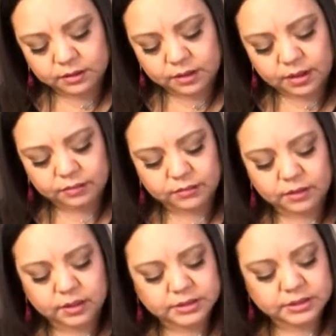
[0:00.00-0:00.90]

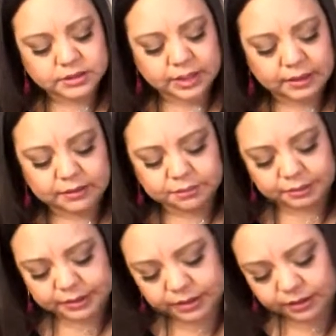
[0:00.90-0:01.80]
Not just like
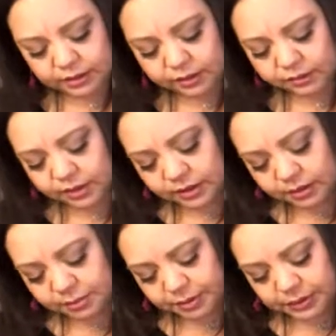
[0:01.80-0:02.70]
bleeding or
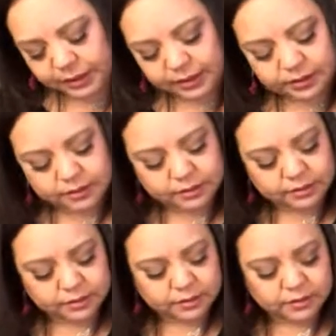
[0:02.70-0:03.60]
anything, but like,
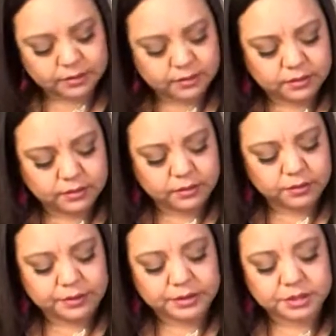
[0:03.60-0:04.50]
you
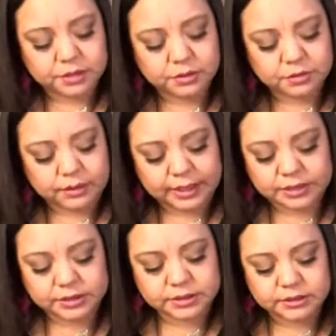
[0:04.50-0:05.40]
know, in general,
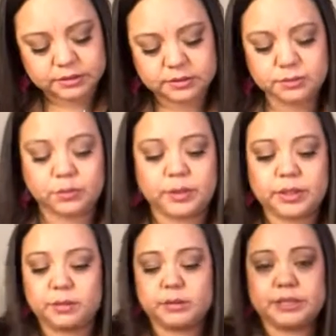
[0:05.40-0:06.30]
like just
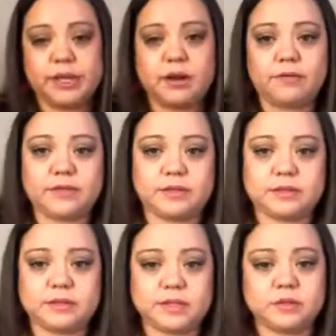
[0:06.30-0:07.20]
when you would take off the
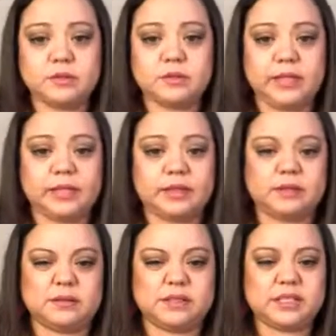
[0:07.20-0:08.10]
stencil, like
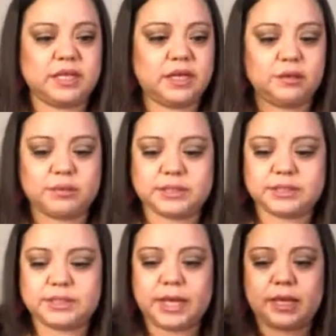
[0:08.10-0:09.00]
the sticky would
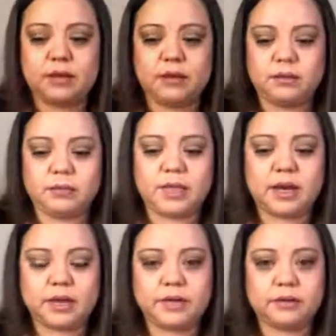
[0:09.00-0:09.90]
stay
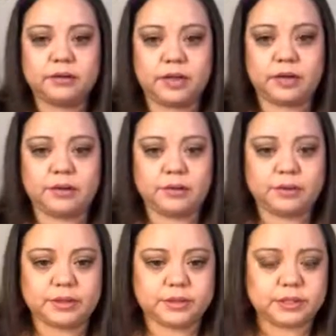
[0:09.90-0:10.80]
behind on the area
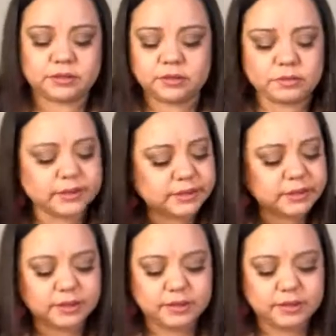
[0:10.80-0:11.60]
where the stencil was.